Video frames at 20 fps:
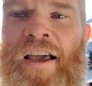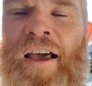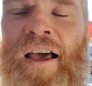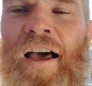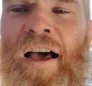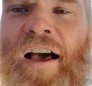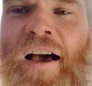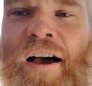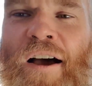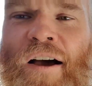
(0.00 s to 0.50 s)

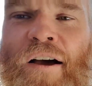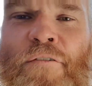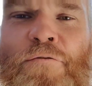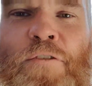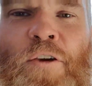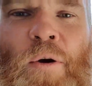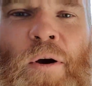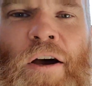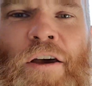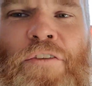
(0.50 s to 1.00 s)
a
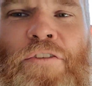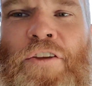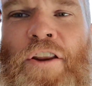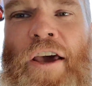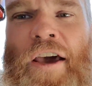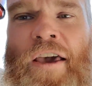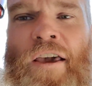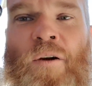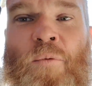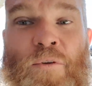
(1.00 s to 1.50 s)
few hours a
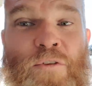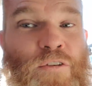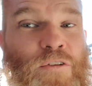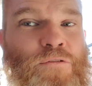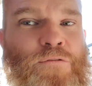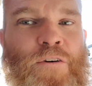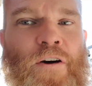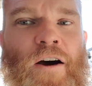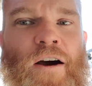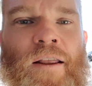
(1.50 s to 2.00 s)
day, which is
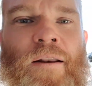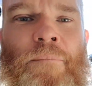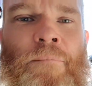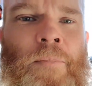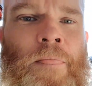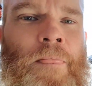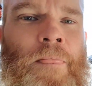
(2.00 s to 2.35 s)
fine.